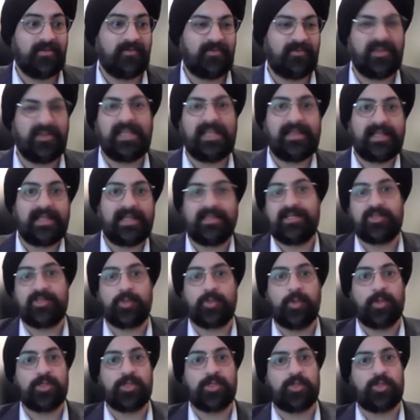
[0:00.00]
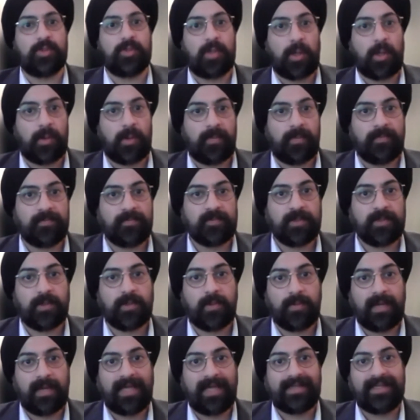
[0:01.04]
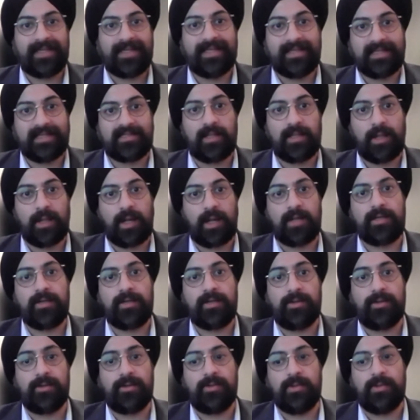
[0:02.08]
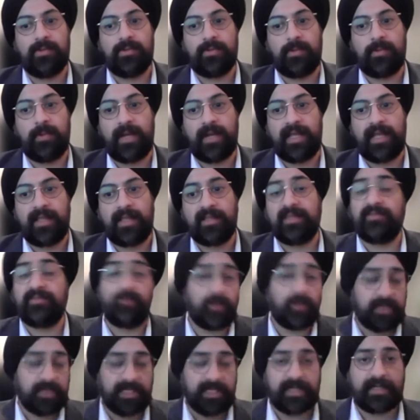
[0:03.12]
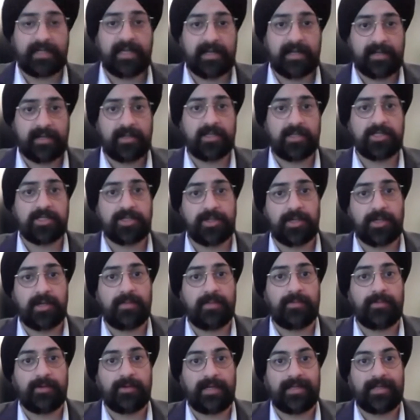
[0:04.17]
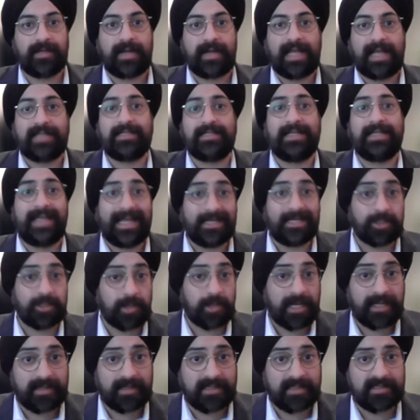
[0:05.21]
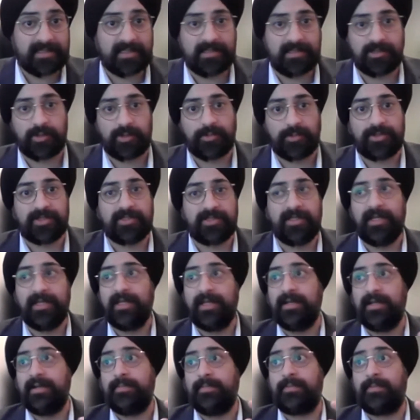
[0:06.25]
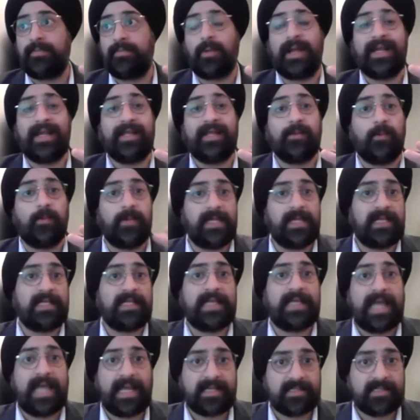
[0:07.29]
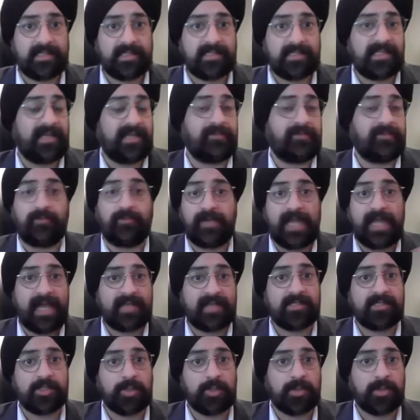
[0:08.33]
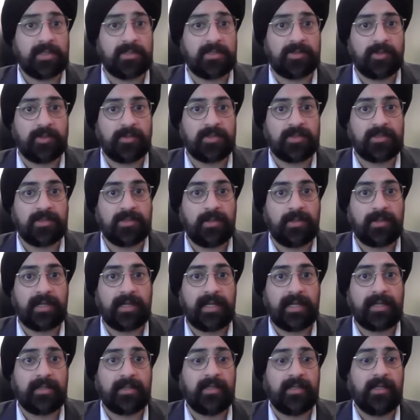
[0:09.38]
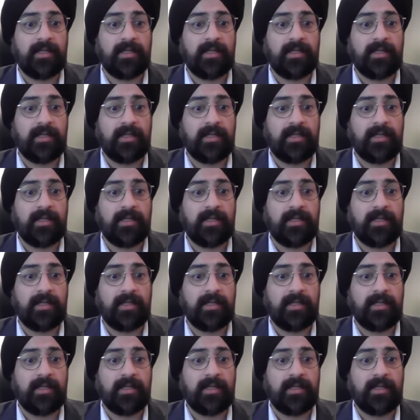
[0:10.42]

feel that their score is too low. So I think there's a lot to do for the entire industry to come together and actually educate these consumers. Providing weekly access, like free access to consumers to look at